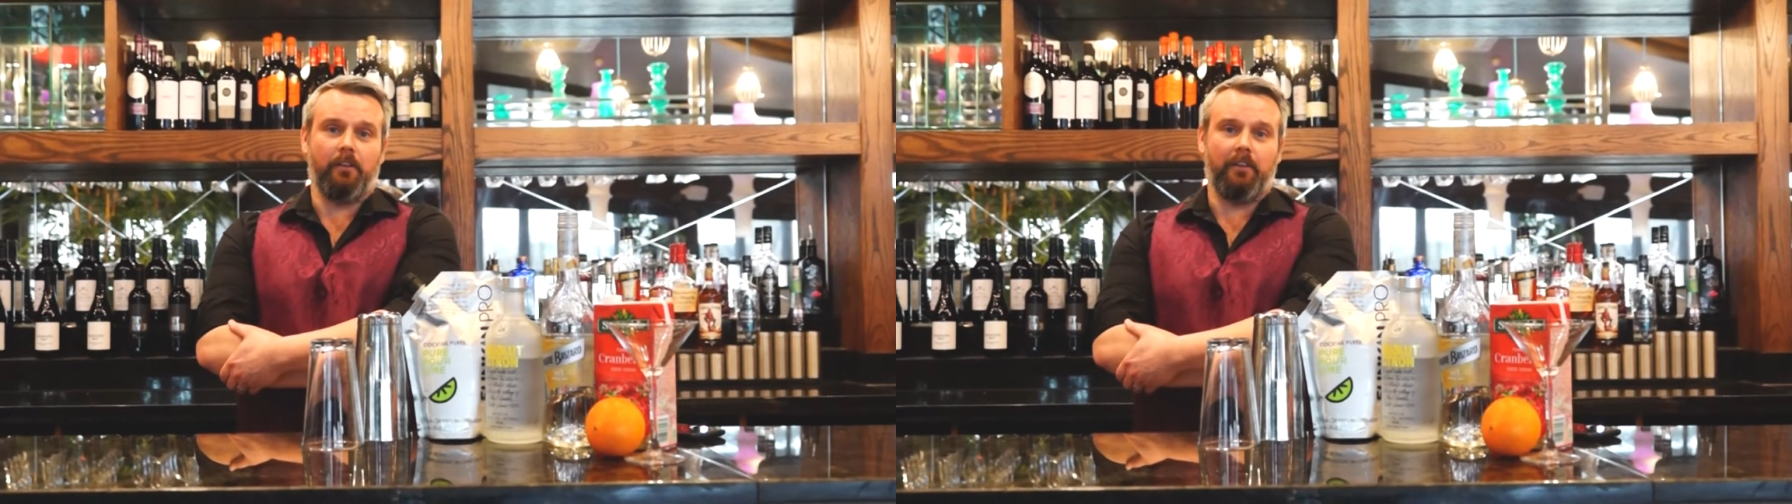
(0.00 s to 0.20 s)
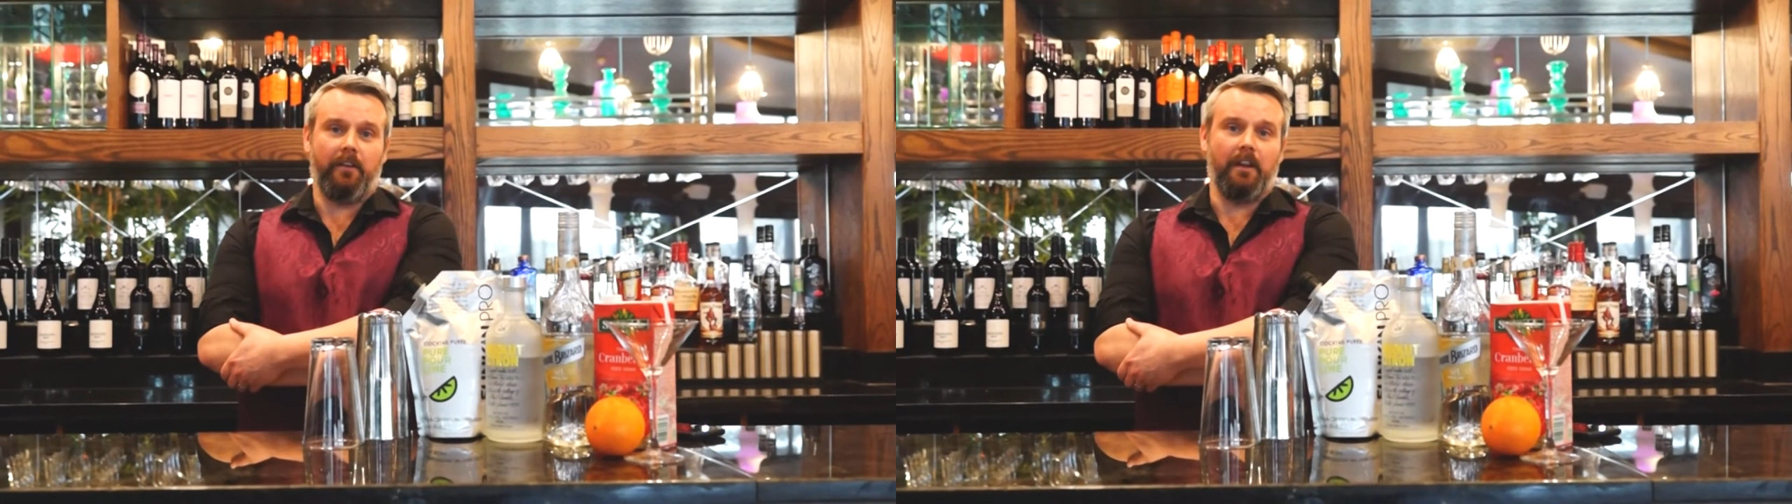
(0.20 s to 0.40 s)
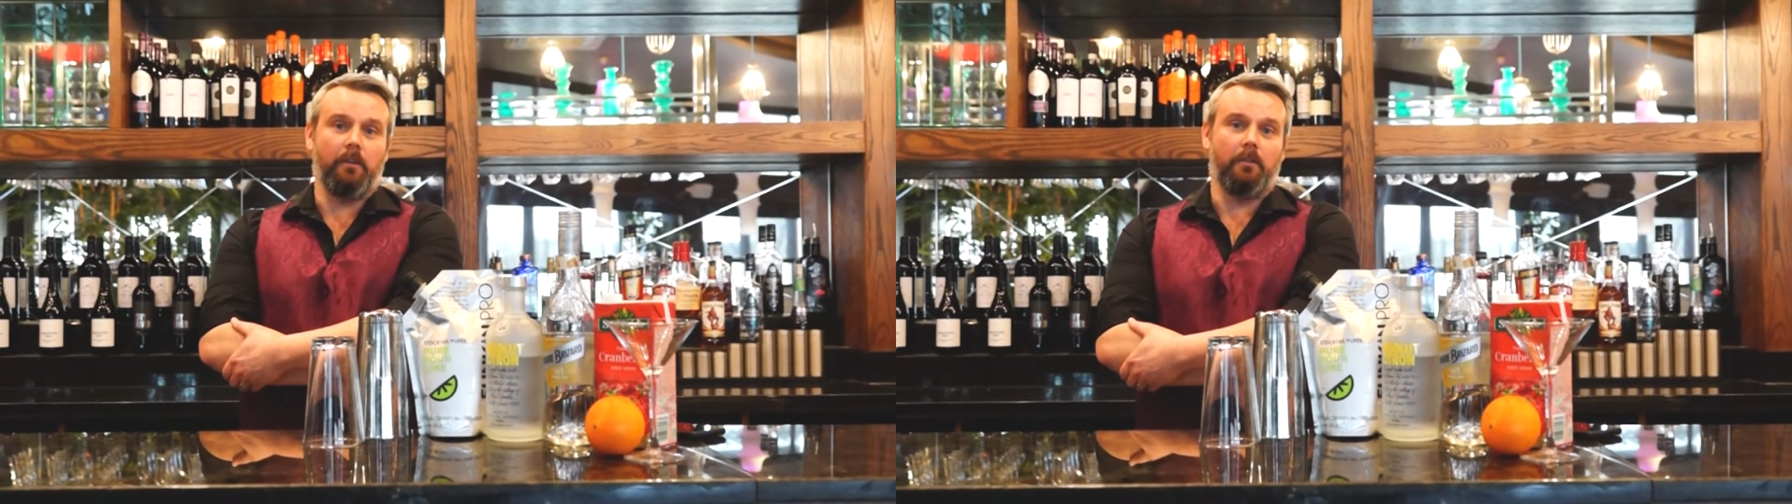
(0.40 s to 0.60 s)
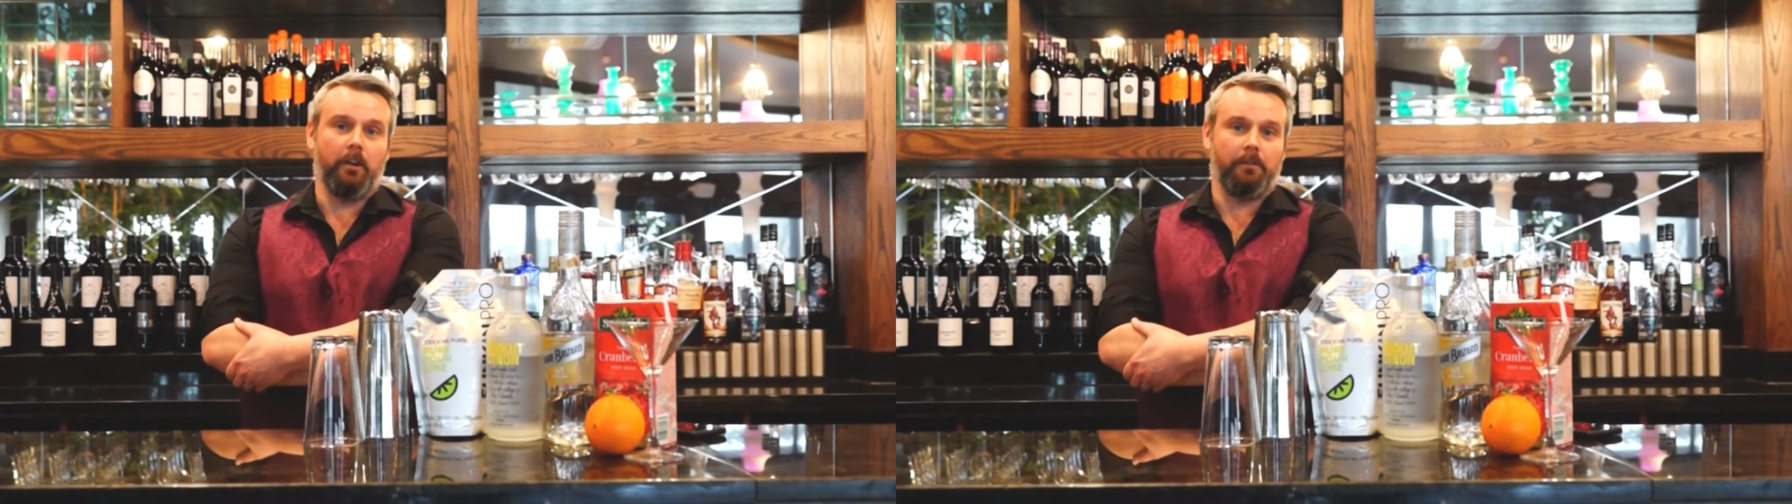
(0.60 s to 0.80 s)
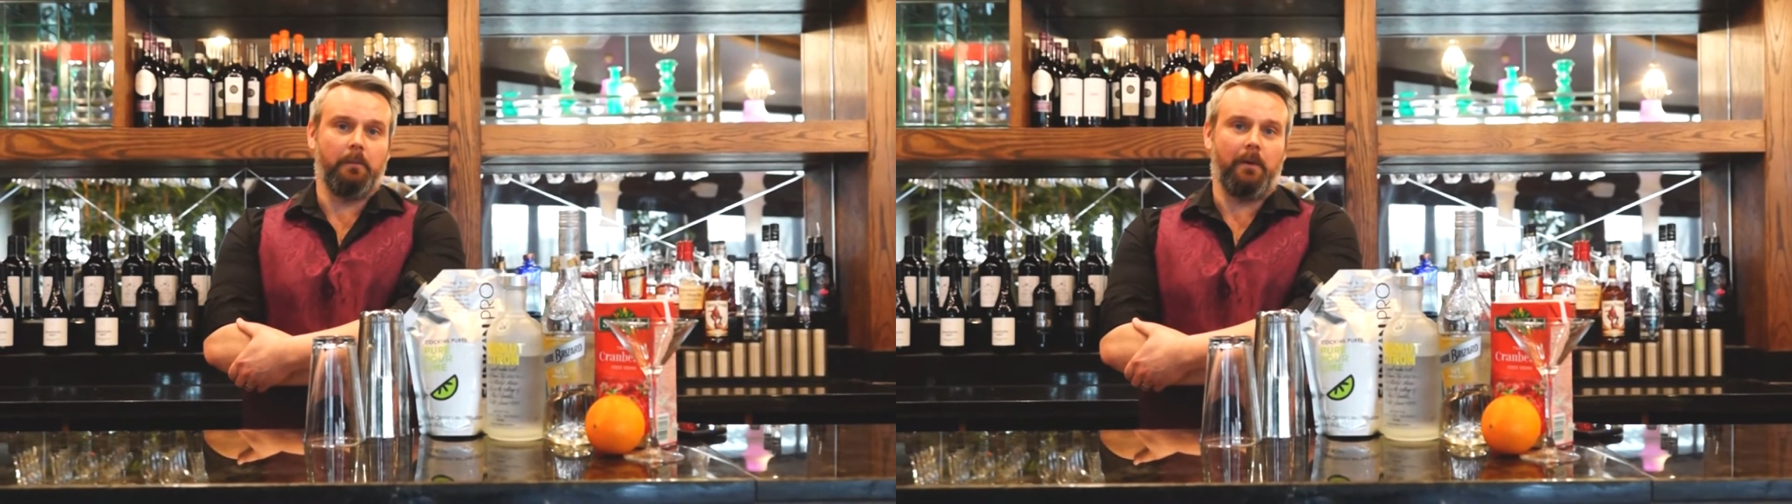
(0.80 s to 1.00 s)
your very own
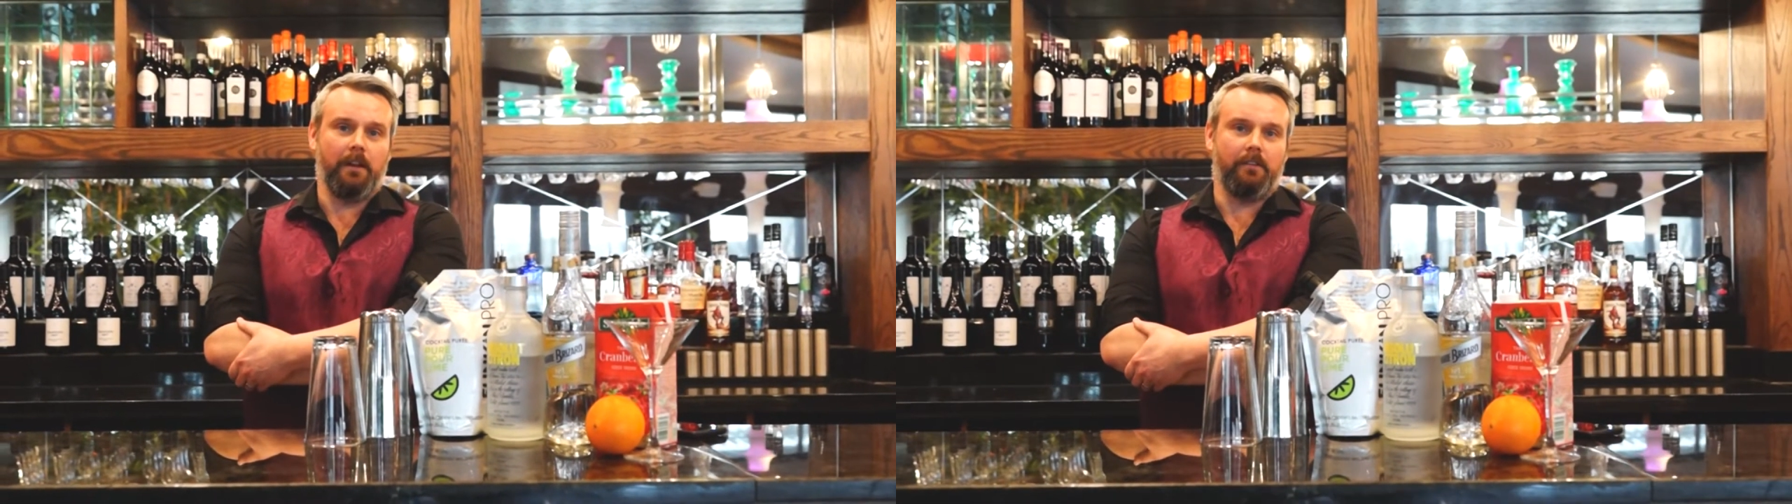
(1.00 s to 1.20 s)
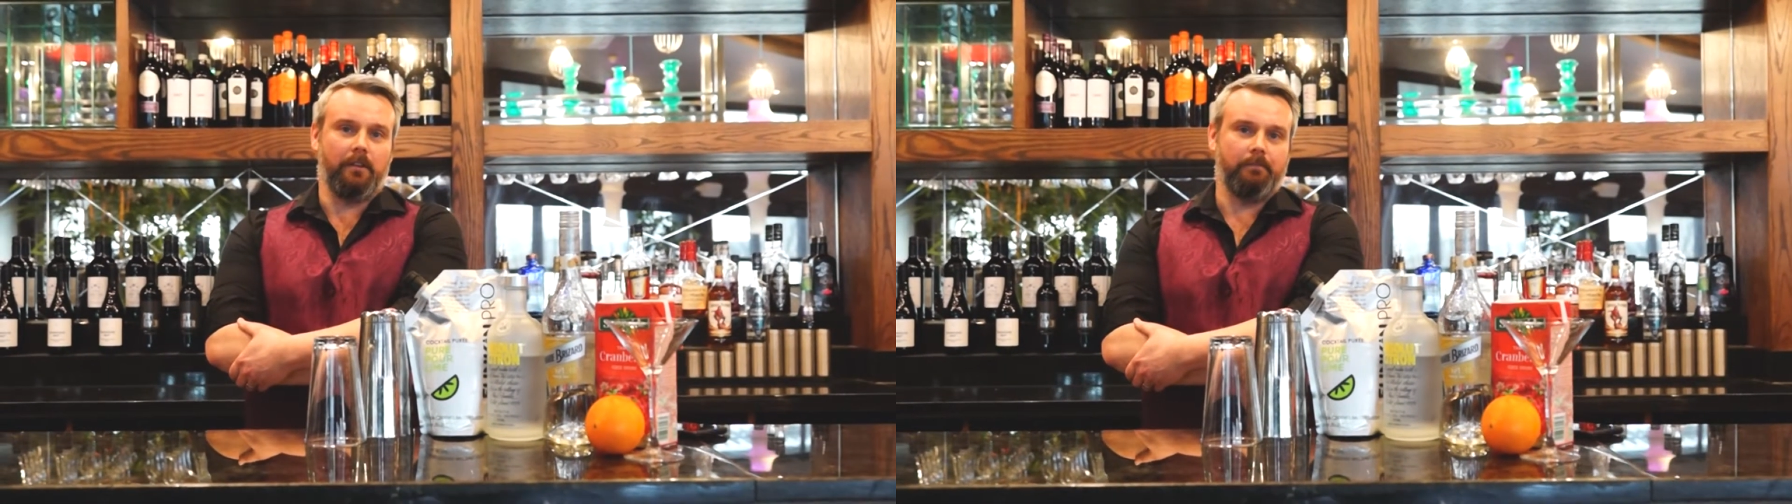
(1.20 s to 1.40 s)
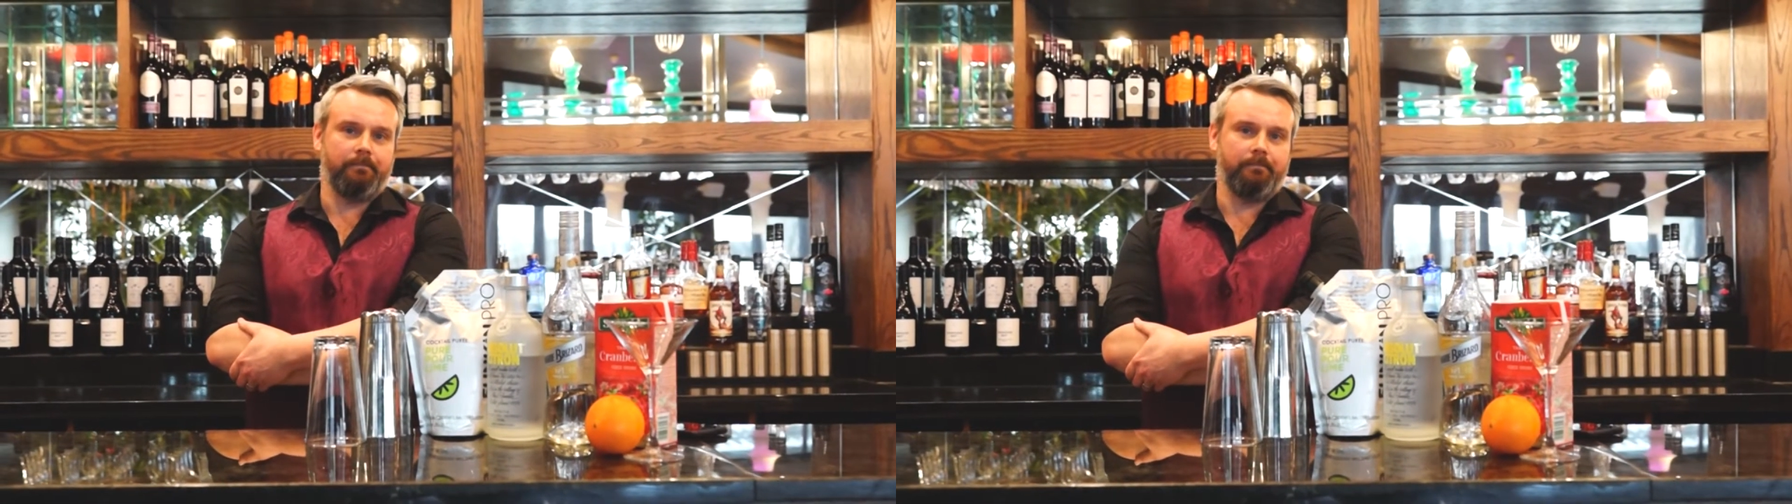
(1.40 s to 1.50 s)
Cosmopolitan.